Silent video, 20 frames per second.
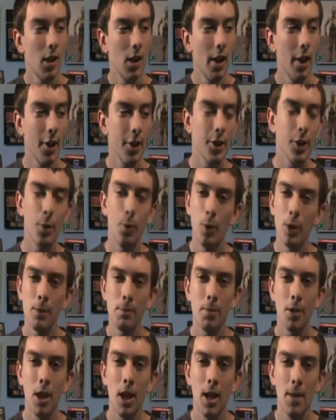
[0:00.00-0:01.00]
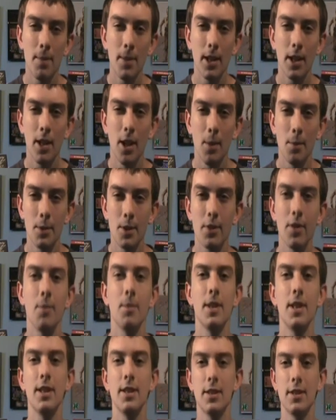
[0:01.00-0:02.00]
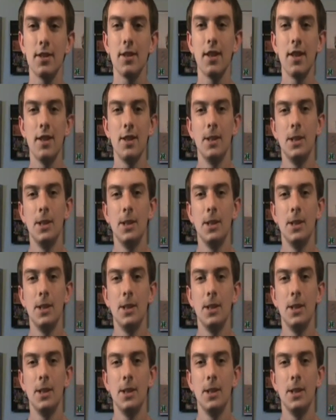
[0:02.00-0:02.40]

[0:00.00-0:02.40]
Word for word: Also, one problem that comes from this